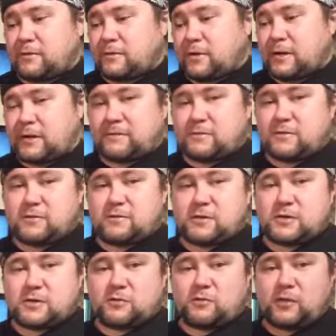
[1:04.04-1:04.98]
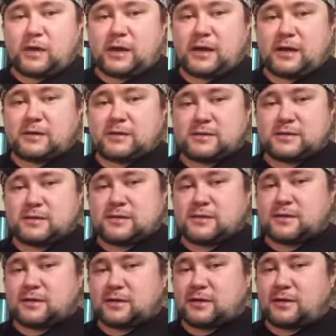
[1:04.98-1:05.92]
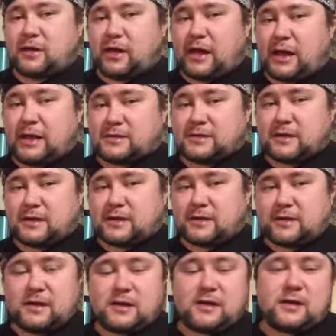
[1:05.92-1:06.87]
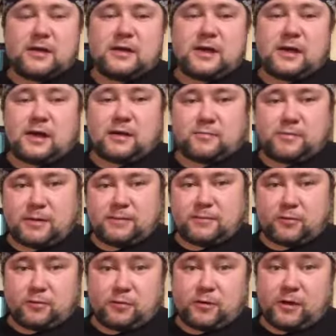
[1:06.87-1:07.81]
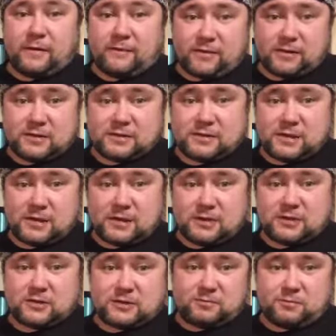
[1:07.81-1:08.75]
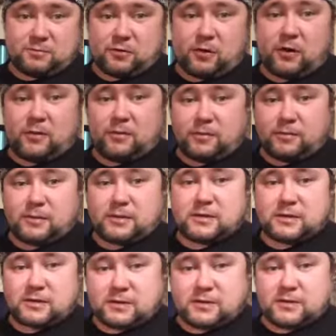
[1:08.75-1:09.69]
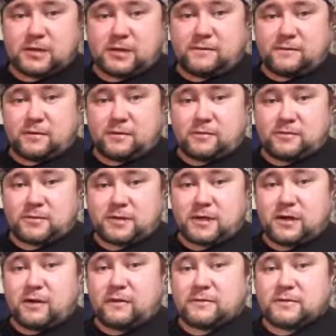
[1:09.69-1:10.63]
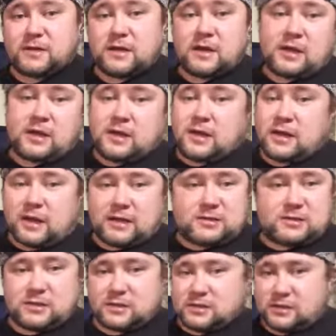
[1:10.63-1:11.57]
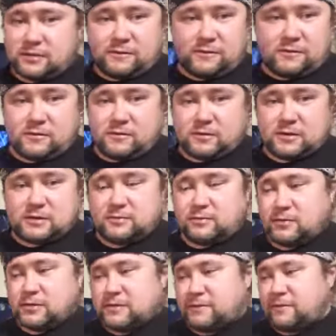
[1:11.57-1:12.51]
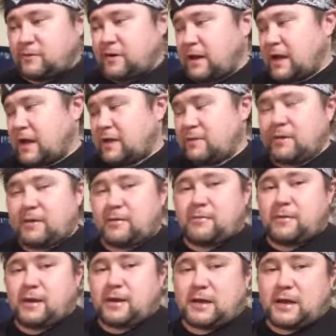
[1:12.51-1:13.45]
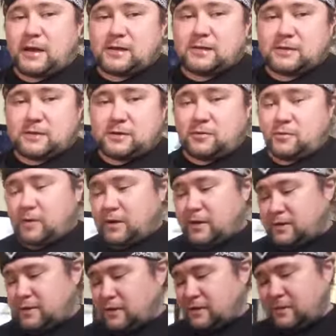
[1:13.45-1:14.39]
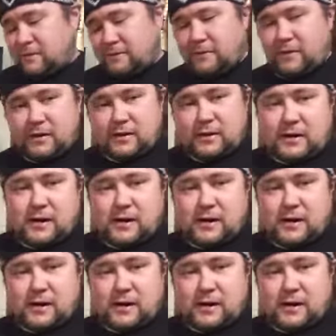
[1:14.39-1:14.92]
want to give too much away because this is a classic, and people who haven't seen it should probably just see it for themselves. It's just the further exploits of Re-Animator, but I can tell you what I think of it.